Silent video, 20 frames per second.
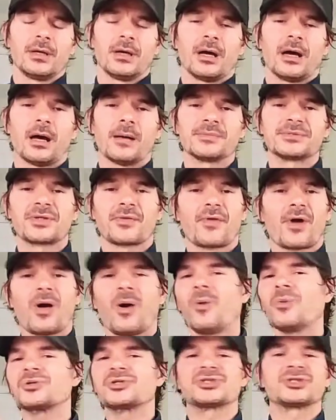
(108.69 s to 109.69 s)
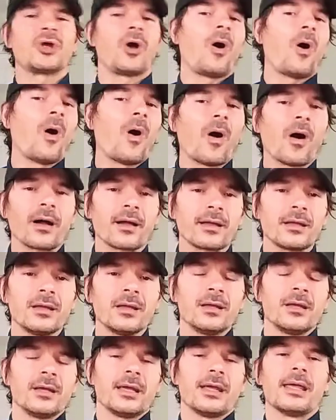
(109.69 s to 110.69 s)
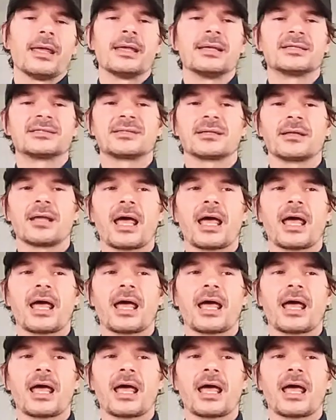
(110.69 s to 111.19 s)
So the whole song is,